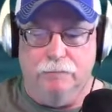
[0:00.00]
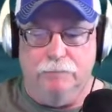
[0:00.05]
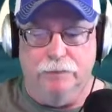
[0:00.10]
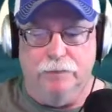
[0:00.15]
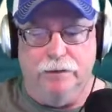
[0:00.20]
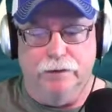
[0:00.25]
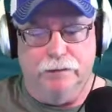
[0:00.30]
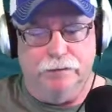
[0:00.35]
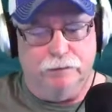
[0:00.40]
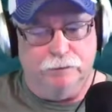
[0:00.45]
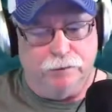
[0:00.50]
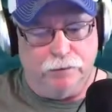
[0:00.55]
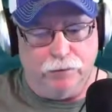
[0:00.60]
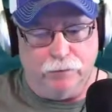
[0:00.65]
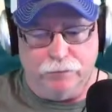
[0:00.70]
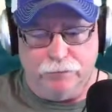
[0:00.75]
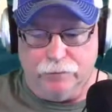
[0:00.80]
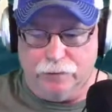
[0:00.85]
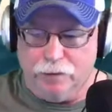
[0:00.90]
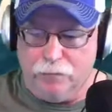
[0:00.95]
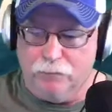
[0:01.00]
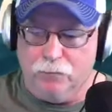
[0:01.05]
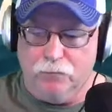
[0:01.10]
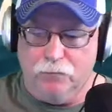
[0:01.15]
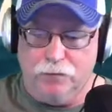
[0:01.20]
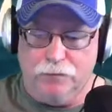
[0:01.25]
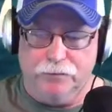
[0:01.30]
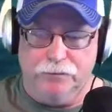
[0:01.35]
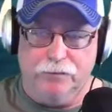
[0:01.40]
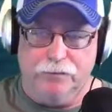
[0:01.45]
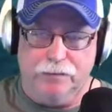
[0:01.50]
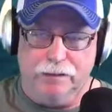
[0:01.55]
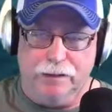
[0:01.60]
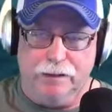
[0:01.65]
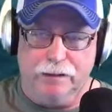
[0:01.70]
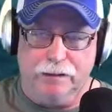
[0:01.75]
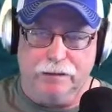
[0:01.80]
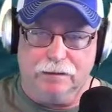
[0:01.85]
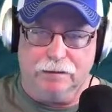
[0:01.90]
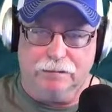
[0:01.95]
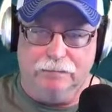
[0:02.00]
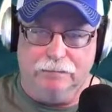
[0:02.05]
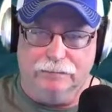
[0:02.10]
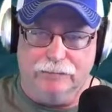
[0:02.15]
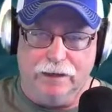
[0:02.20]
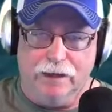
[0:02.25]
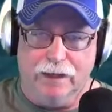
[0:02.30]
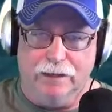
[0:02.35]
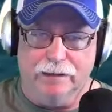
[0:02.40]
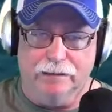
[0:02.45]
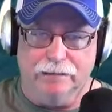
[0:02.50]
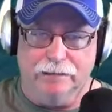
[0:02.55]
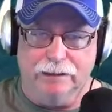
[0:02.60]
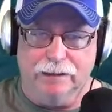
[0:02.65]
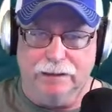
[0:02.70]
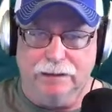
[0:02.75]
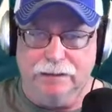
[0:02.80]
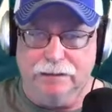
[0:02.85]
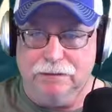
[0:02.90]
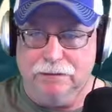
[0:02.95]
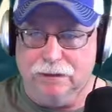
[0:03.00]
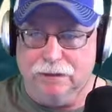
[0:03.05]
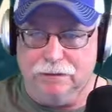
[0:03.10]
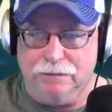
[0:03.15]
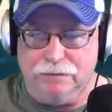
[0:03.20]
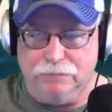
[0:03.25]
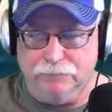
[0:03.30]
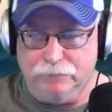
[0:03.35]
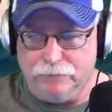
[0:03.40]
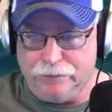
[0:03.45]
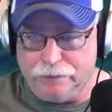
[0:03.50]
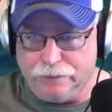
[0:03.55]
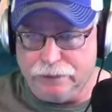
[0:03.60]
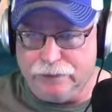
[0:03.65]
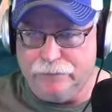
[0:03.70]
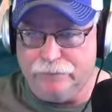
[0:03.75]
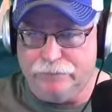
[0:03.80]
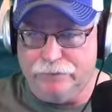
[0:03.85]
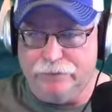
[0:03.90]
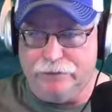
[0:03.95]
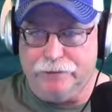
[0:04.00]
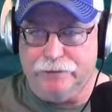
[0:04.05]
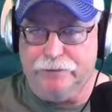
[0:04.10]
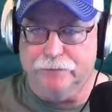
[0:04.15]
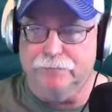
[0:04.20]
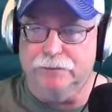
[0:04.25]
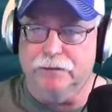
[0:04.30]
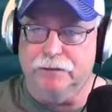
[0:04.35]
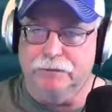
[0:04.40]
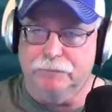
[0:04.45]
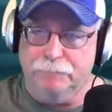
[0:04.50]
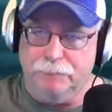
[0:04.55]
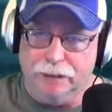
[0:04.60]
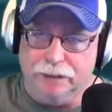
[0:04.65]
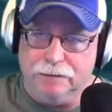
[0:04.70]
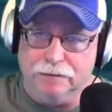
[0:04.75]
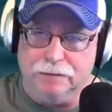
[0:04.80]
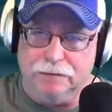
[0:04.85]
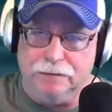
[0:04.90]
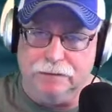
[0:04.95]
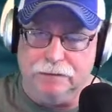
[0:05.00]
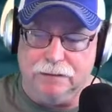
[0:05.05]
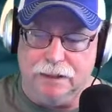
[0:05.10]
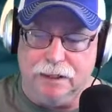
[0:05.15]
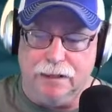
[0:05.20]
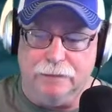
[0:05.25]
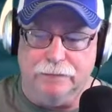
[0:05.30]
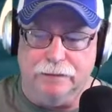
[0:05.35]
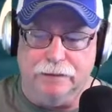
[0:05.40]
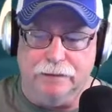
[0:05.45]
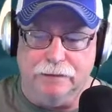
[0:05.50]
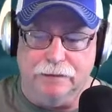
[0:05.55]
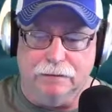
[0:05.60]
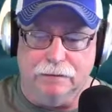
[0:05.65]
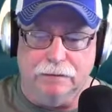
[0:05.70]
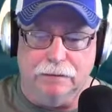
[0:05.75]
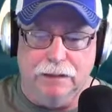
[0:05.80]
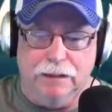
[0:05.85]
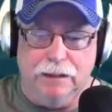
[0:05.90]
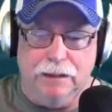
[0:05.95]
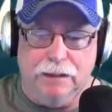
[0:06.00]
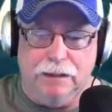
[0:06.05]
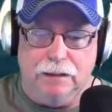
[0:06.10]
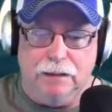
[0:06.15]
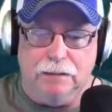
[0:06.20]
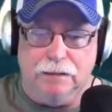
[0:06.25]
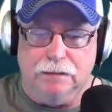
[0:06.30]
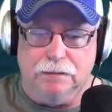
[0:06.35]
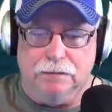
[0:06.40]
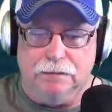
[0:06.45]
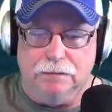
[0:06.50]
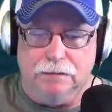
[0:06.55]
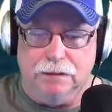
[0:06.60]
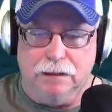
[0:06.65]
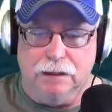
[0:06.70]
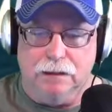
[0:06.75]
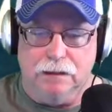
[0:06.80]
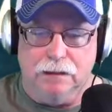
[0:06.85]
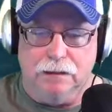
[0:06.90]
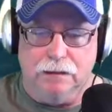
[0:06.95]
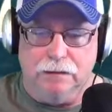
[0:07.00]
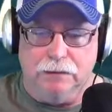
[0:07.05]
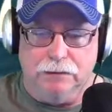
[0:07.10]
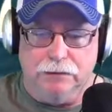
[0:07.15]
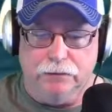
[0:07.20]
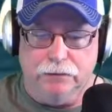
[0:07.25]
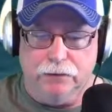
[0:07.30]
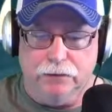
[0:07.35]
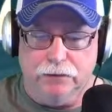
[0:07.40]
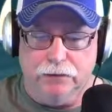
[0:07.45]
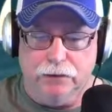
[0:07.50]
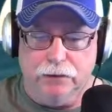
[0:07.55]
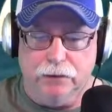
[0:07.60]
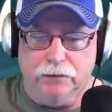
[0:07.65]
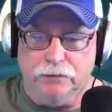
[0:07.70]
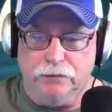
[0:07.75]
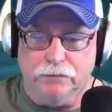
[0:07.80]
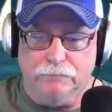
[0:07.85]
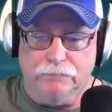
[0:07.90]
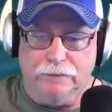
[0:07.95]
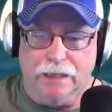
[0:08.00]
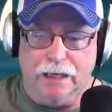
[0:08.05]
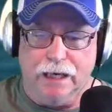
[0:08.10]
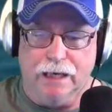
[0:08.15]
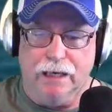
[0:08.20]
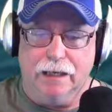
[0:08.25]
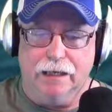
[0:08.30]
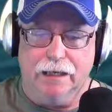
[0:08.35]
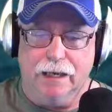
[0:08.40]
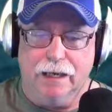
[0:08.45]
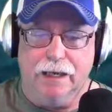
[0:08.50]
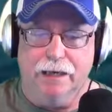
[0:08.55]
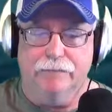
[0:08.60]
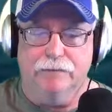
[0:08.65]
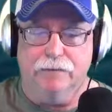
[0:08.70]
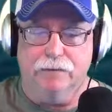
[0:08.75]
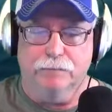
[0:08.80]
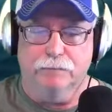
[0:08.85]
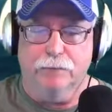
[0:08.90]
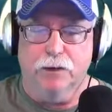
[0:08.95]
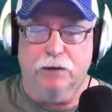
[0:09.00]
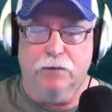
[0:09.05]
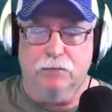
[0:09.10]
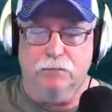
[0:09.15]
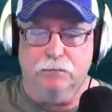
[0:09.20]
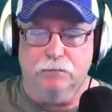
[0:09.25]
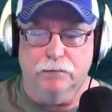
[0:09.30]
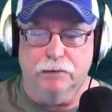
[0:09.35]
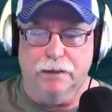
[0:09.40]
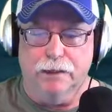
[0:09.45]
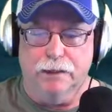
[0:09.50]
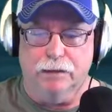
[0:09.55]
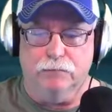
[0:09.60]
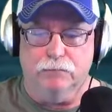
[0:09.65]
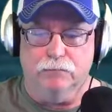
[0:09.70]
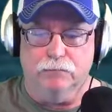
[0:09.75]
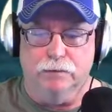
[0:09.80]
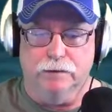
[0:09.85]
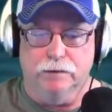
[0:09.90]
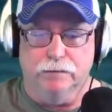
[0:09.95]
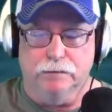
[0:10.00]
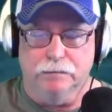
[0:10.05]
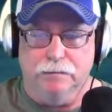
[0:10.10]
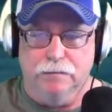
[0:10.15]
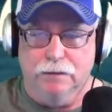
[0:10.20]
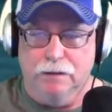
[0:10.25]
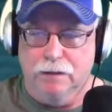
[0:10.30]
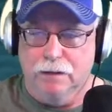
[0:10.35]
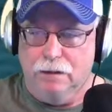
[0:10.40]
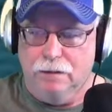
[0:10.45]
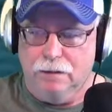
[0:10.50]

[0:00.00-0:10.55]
But, the number one trick to finding these, as with any fish, but especially this time of year, is, you've got to have your boat rigged with